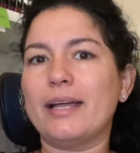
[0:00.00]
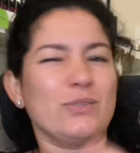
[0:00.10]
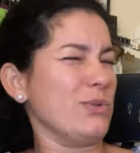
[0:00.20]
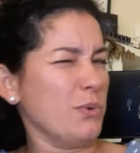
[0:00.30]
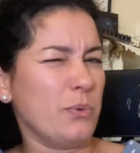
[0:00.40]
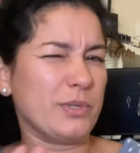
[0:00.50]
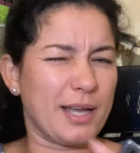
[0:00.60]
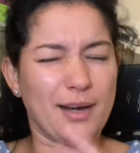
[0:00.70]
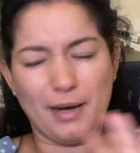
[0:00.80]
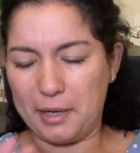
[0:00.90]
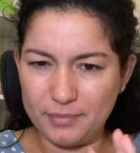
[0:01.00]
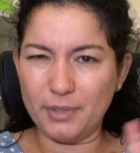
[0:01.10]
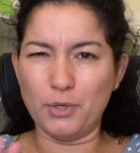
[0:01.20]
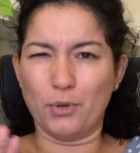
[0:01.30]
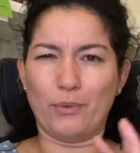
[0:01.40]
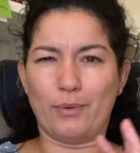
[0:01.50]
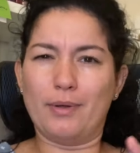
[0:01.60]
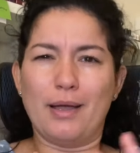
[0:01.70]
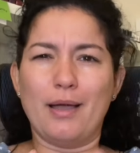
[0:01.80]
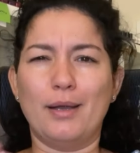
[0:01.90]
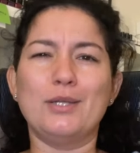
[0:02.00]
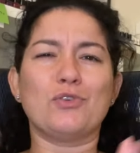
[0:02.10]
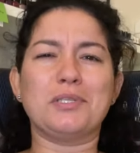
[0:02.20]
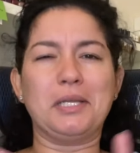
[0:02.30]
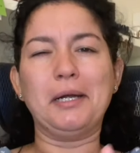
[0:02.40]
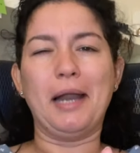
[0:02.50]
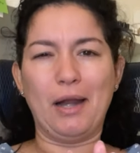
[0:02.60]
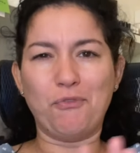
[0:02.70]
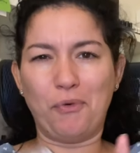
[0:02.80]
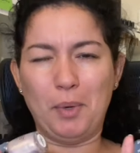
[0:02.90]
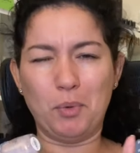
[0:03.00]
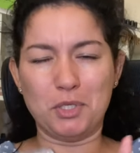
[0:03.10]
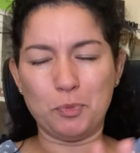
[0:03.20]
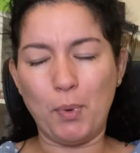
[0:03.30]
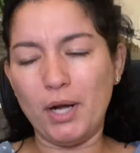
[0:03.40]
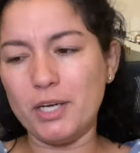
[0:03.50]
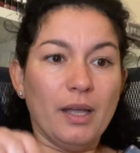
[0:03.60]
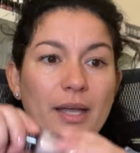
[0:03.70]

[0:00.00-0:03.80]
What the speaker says: So it was kind of an interesting night for me with this polish.